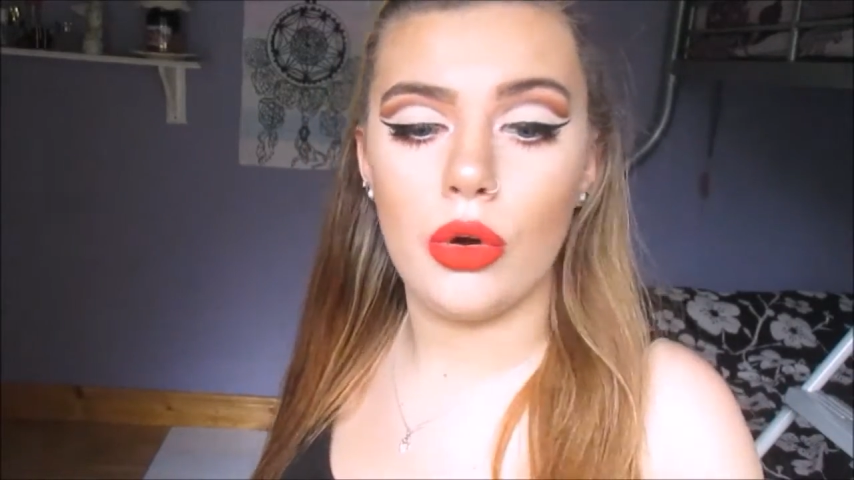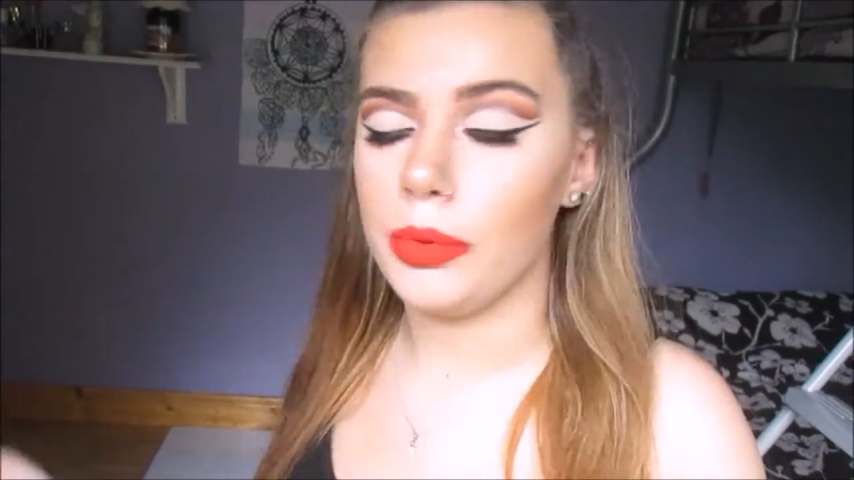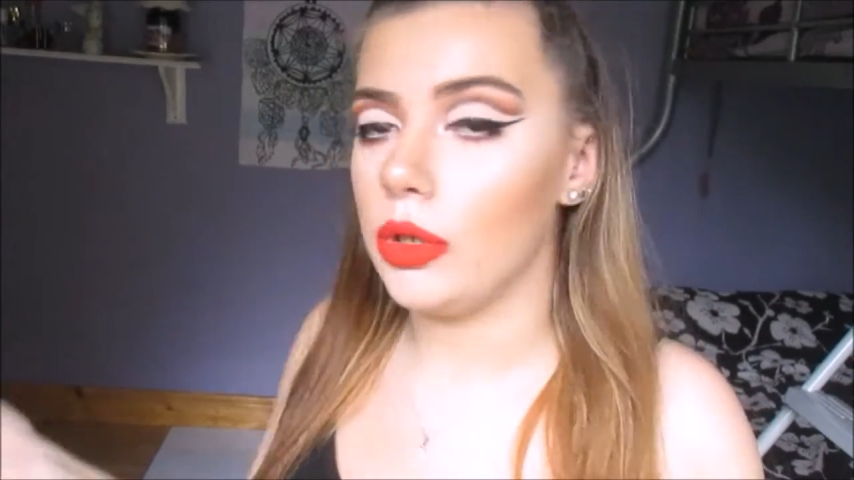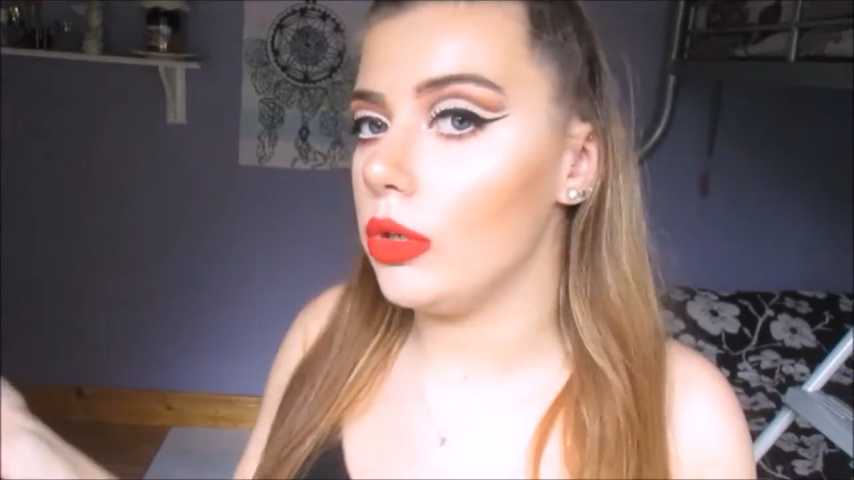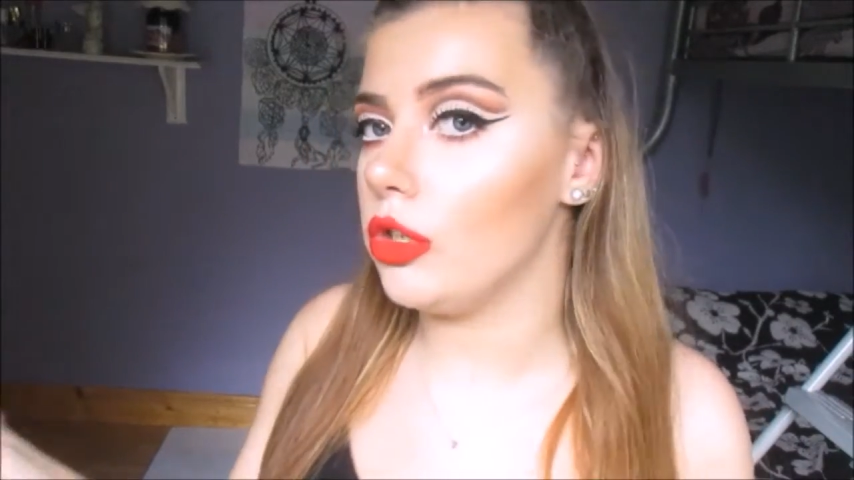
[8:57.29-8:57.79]

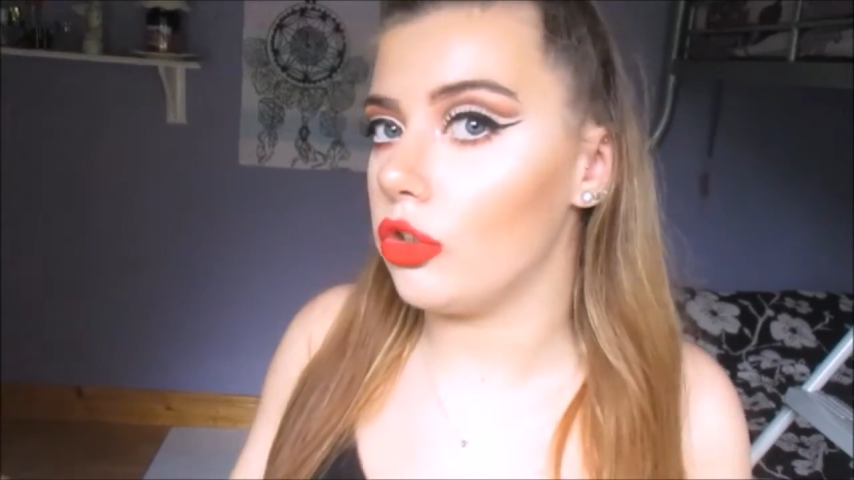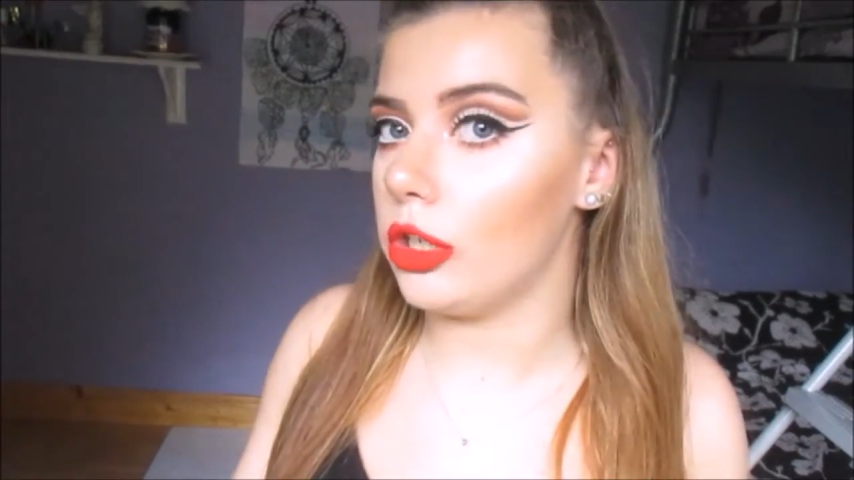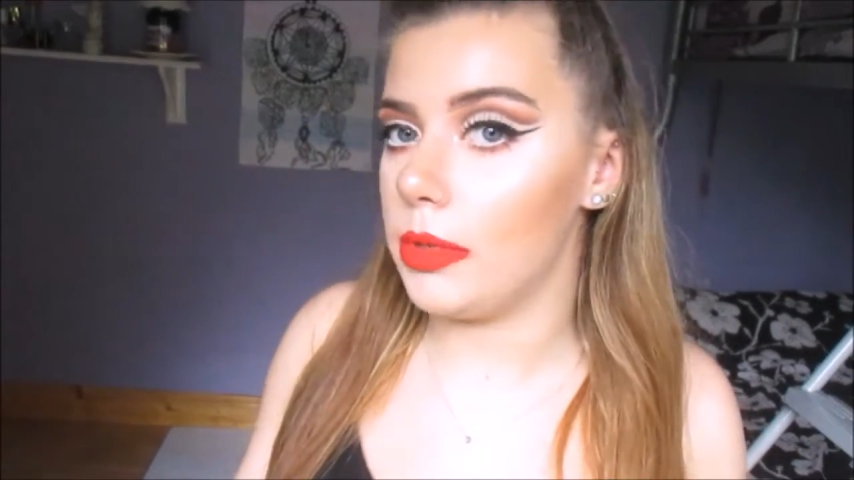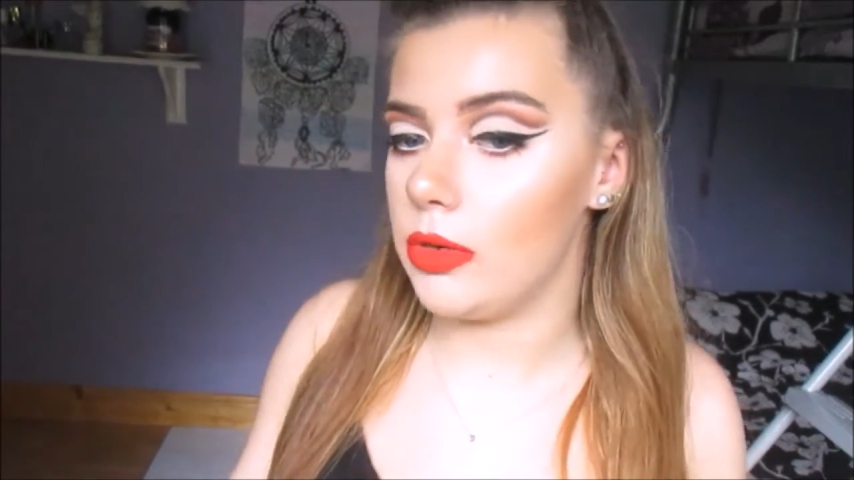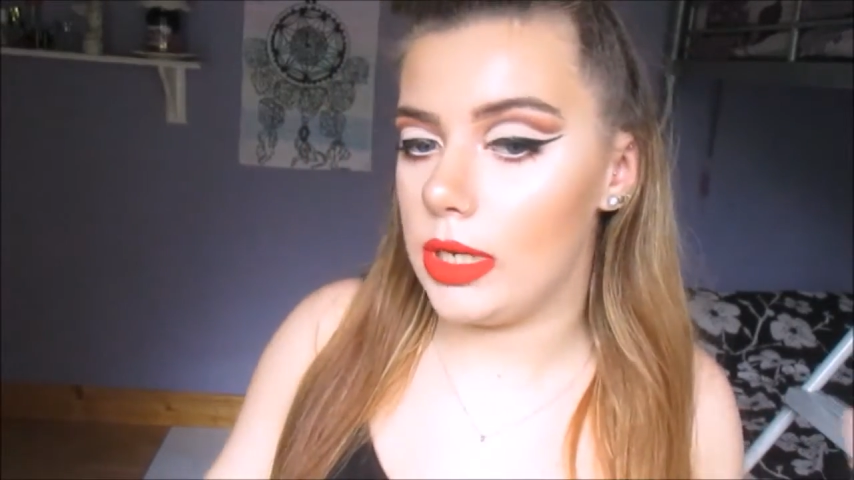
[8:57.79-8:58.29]
hope you
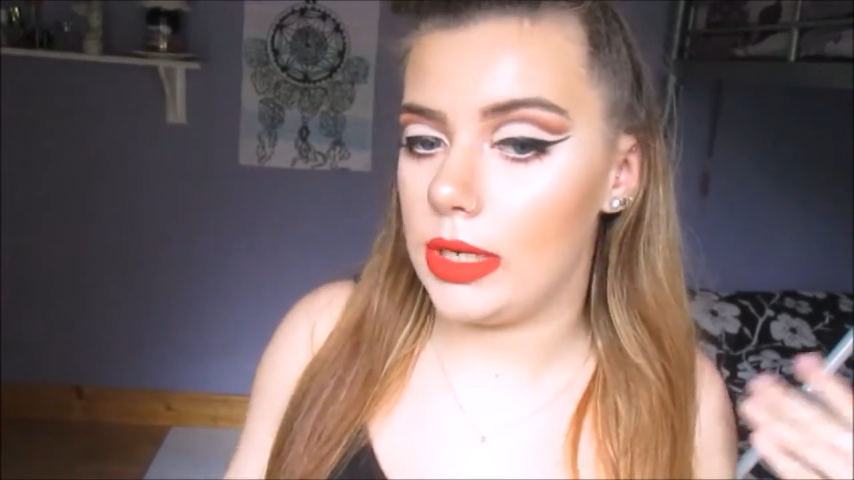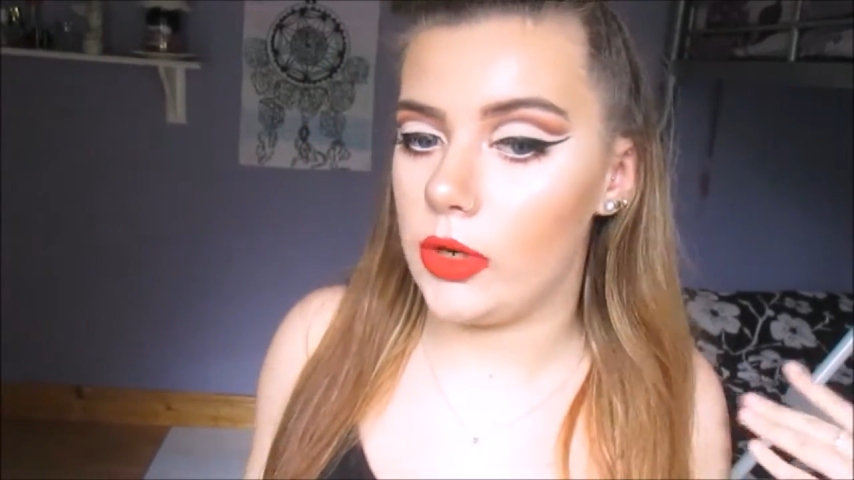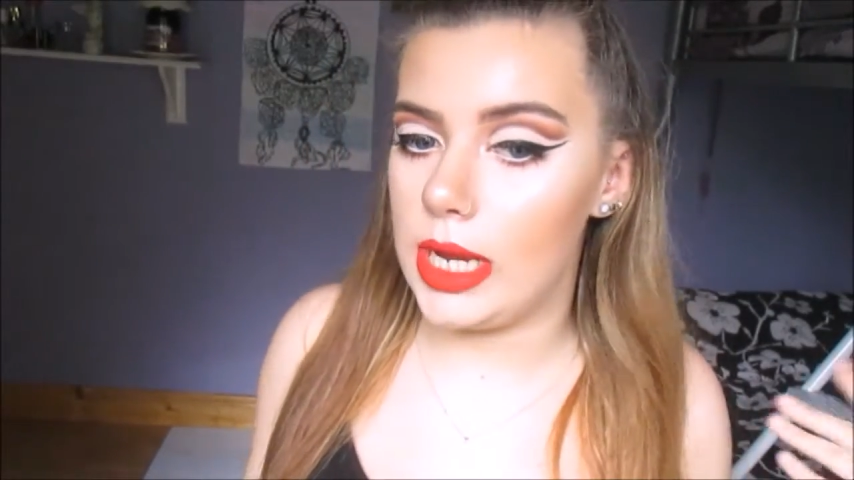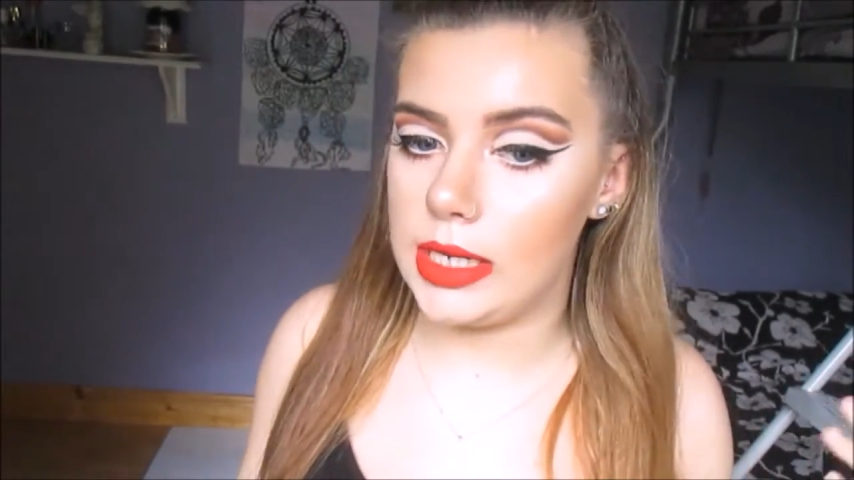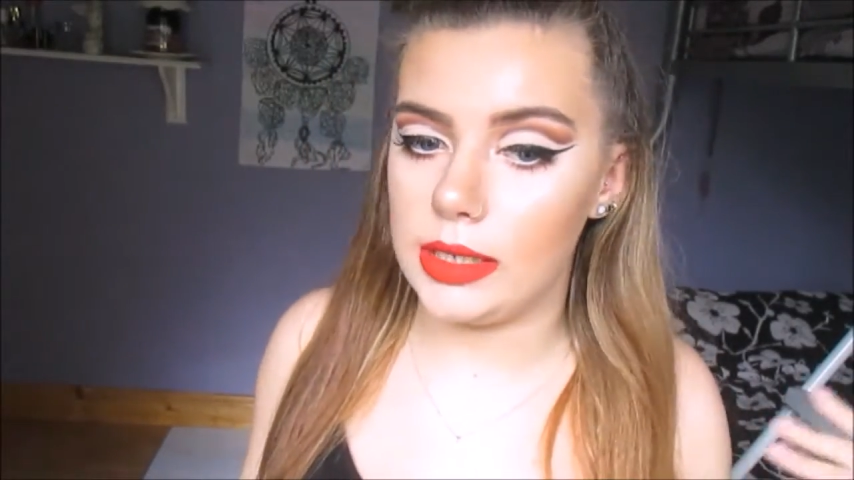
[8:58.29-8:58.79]
enjoyed me
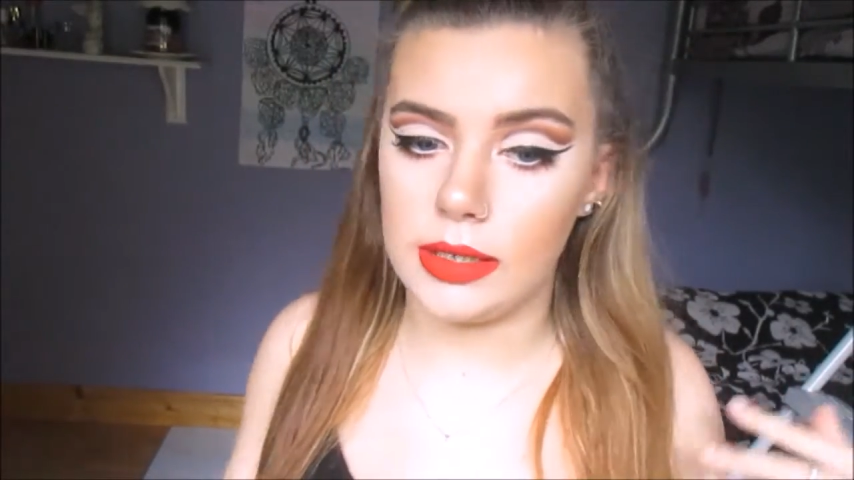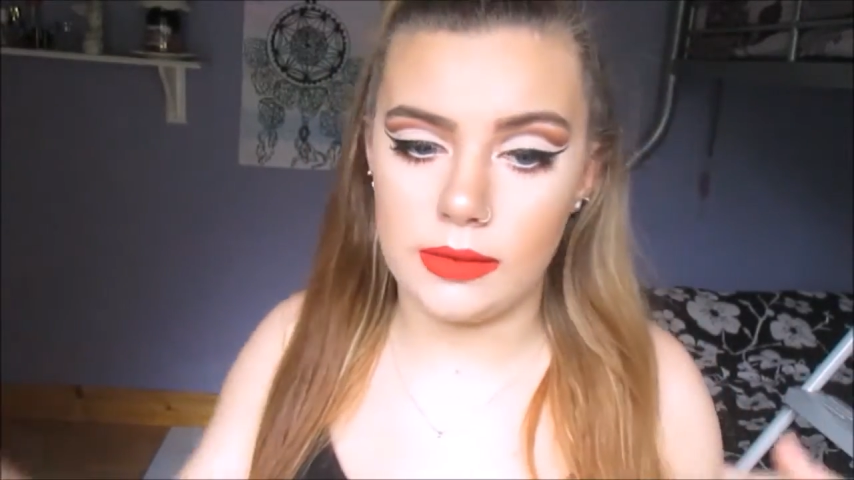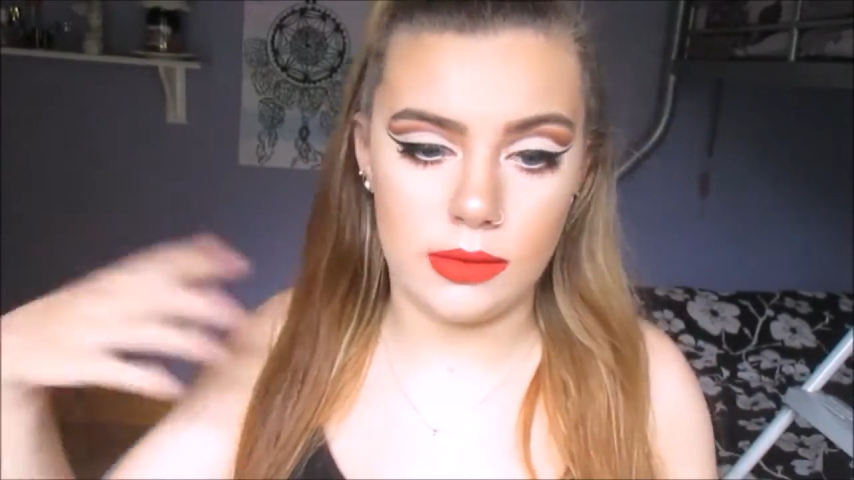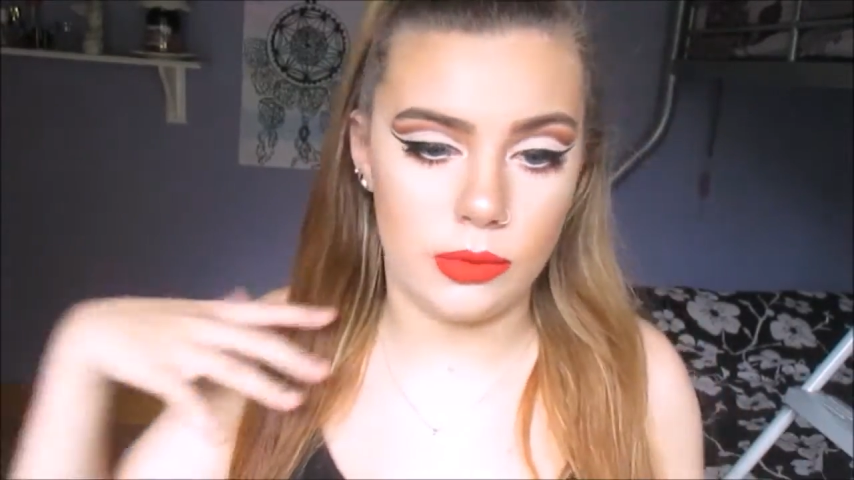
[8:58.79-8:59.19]
recreating this.